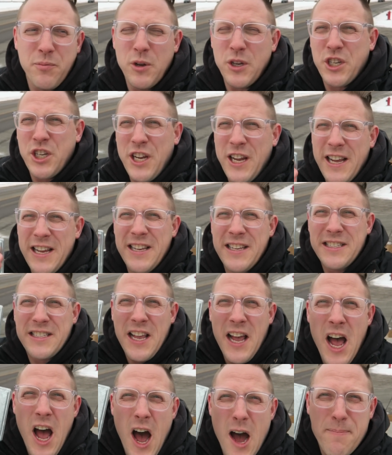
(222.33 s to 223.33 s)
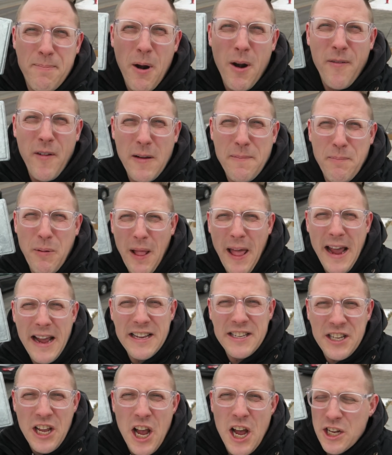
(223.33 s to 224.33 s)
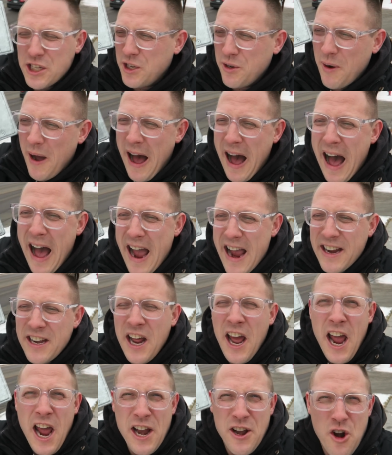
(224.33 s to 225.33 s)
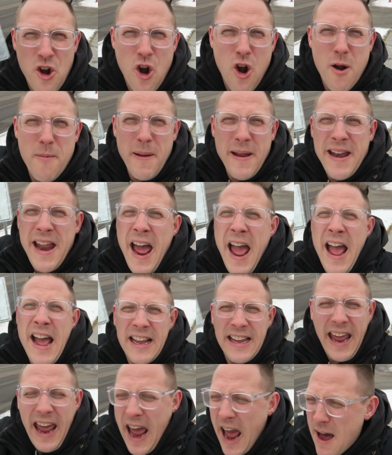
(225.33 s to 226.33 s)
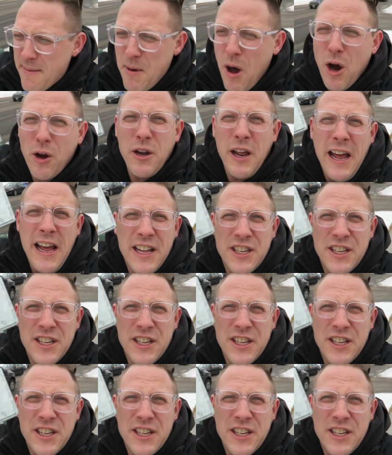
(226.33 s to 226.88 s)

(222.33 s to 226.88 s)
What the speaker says: which is a perfect place to hide an urban camoed